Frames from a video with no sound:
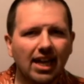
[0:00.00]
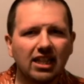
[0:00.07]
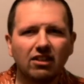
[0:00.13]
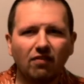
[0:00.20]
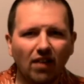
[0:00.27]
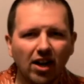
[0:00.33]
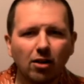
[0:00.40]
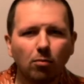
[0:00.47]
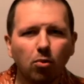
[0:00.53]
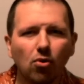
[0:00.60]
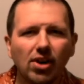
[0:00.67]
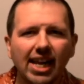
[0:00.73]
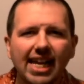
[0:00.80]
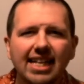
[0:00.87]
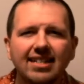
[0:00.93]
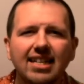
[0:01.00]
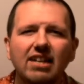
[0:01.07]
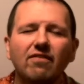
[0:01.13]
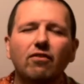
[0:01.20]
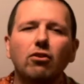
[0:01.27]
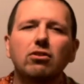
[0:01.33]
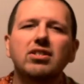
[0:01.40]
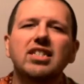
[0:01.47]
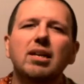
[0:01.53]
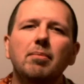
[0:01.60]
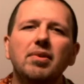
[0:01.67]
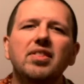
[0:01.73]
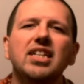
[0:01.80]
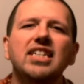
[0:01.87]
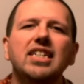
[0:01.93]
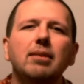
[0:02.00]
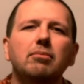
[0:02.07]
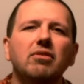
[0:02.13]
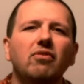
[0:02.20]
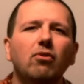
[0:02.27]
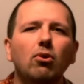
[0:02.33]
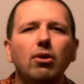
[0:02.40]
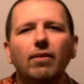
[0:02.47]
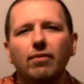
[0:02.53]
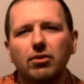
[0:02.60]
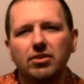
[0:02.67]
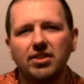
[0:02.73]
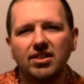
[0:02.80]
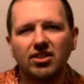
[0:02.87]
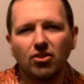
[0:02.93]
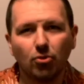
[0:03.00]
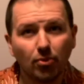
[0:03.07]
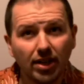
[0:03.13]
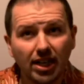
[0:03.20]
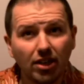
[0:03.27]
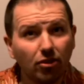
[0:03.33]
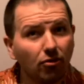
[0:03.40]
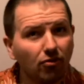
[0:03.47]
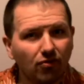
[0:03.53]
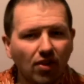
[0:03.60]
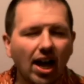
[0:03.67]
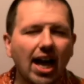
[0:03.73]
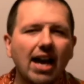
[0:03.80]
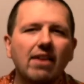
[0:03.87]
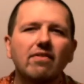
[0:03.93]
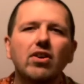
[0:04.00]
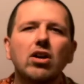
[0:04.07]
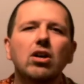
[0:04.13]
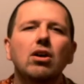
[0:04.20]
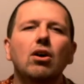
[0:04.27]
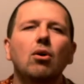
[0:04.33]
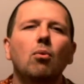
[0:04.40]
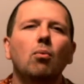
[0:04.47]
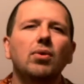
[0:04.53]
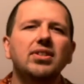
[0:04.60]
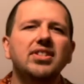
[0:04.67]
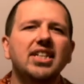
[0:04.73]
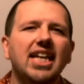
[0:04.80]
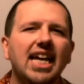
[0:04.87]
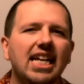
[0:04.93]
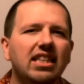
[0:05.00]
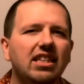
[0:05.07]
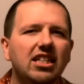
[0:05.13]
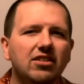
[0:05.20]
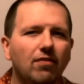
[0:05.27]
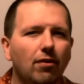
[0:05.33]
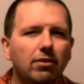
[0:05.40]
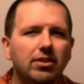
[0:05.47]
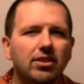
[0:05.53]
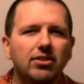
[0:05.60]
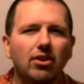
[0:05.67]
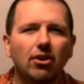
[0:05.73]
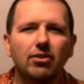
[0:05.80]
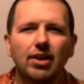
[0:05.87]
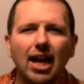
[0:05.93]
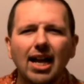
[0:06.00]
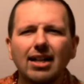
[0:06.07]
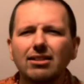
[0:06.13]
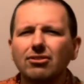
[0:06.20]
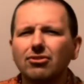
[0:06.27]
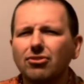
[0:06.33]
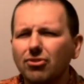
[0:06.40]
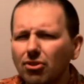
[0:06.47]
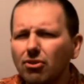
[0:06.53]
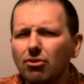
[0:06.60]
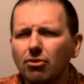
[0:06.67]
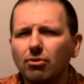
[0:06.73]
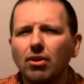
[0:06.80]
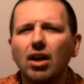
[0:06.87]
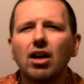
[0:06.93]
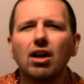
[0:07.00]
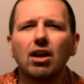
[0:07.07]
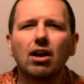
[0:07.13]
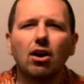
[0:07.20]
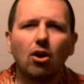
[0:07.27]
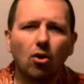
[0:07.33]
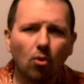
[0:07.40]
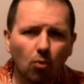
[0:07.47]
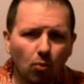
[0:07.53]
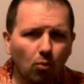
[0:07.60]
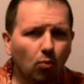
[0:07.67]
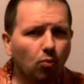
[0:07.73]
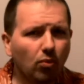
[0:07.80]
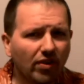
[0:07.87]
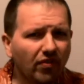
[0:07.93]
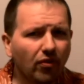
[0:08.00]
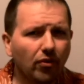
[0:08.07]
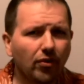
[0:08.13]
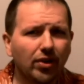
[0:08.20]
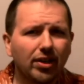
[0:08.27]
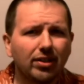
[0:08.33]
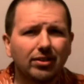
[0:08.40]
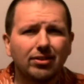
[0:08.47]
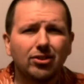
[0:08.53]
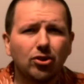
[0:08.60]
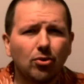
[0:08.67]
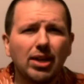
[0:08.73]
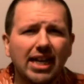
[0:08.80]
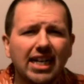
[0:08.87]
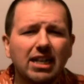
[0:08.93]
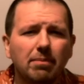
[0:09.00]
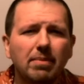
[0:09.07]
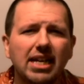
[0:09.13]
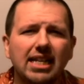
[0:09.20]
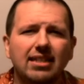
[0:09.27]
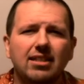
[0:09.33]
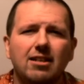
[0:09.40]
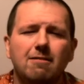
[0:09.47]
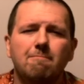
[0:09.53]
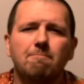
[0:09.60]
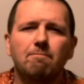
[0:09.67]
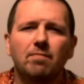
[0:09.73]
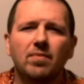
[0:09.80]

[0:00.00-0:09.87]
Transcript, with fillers: And the final point is in 1 Timothy chapter 4 verses 3 through 5. Once again, these verses are not to referring to eating meat.